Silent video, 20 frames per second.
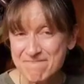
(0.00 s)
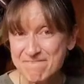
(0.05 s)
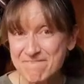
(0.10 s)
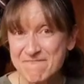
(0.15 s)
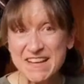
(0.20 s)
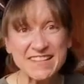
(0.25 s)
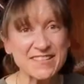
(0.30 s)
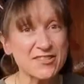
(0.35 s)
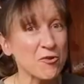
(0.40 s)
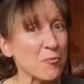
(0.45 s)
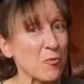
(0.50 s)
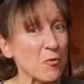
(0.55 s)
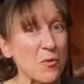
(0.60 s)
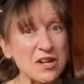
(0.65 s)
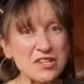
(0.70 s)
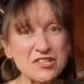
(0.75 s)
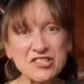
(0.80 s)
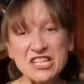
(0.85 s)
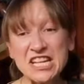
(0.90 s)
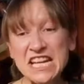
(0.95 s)
They stop
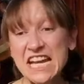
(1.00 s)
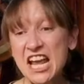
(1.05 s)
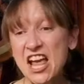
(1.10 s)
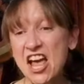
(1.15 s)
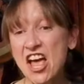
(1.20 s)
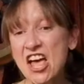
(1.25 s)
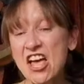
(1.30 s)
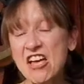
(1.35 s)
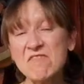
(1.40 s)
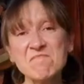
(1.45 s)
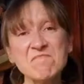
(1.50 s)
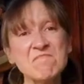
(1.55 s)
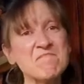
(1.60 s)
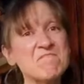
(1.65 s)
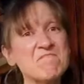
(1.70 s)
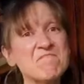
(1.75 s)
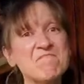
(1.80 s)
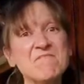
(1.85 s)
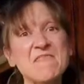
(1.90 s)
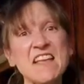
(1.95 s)
questioning her.
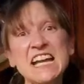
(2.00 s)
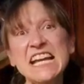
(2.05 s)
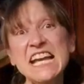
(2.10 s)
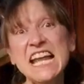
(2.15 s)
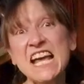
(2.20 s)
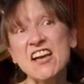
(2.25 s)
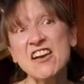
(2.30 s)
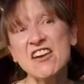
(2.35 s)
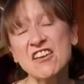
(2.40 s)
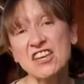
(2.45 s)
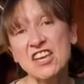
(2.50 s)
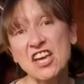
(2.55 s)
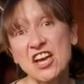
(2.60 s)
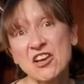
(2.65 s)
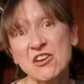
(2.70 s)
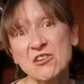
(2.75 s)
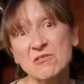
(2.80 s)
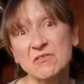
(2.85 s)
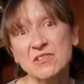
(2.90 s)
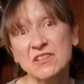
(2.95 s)
They let her
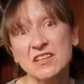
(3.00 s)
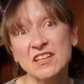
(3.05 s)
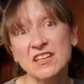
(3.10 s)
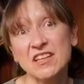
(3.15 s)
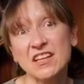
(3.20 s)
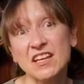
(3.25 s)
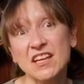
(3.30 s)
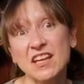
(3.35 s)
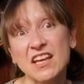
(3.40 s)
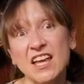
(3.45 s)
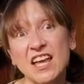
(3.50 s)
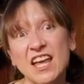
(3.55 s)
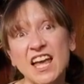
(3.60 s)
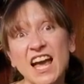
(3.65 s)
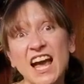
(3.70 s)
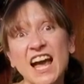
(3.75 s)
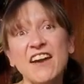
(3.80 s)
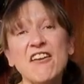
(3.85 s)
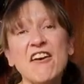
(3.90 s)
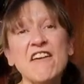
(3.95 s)
go.
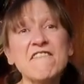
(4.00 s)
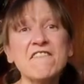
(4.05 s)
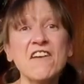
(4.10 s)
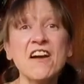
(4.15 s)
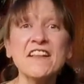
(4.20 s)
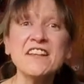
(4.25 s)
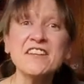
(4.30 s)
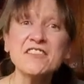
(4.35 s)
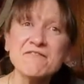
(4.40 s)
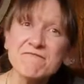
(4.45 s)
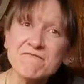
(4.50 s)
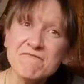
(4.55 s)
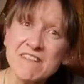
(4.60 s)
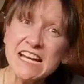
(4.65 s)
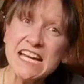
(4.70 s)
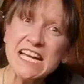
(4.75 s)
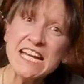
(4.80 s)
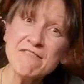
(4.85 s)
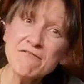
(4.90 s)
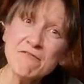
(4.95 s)
And I find this
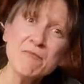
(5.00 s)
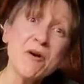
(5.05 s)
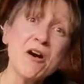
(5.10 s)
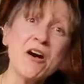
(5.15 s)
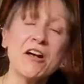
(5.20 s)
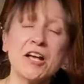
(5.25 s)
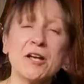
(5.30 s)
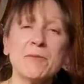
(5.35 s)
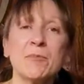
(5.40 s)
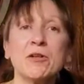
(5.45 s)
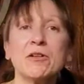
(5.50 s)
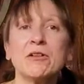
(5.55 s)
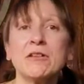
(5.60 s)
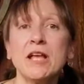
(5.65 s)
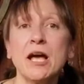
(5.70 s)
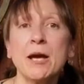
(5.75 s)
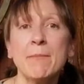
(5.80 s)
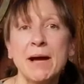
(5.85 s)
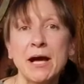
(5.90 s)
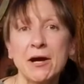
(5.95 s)
really
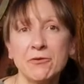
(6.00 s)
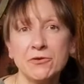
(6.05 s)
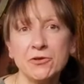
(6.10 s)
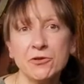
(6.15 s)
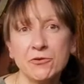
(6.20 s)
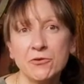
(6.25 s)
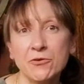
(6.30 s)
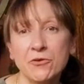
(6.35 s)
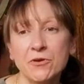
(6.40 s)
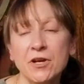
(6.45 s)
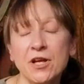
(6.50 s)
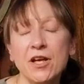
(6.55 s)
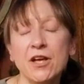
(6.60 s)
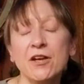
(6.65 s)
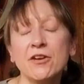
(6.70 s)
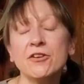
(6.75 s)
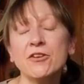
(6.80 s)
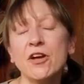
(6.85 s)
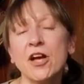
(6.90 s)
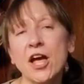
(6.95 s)
remarkable about Noor.
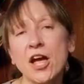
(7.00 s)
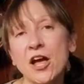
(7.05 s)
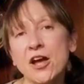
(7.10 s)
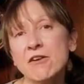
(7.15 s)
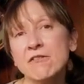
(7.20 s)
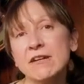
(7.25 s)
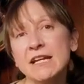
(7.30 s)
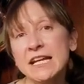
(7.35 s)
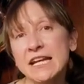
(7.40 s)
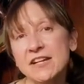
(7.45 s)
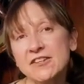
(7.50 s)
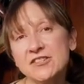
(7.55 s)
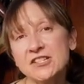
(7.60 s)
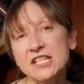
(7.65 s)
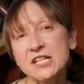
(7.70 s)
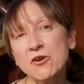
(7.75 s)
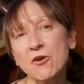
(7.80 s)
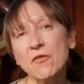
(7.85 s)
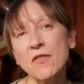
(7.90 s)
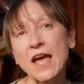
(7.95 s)
Not only has
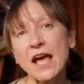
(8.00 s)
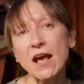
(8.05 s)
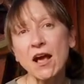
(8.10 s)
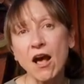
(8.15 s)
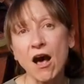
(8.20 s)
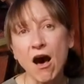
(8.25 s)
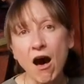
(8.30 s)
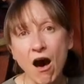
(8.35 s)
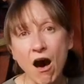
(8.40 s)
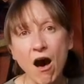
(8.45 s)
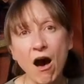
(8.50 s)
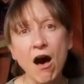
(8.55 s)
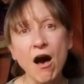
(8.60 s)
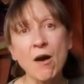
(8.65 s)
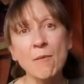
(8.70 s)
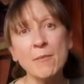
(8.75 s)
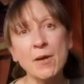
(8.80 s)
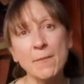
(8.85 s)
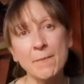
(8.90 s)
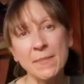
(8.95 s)
she got that
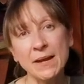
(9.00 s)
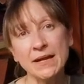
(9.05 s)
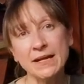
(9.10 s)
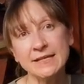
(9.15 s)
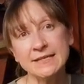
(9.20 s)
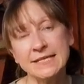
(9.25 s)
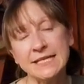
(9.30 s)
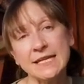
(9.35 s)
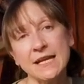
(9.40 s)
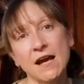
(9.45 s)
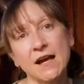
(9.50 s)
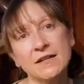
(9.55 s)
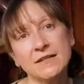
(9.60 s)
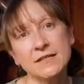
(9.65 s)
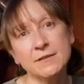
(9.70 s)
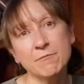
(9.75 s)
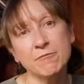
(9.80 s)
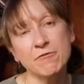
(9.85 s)
calm ability under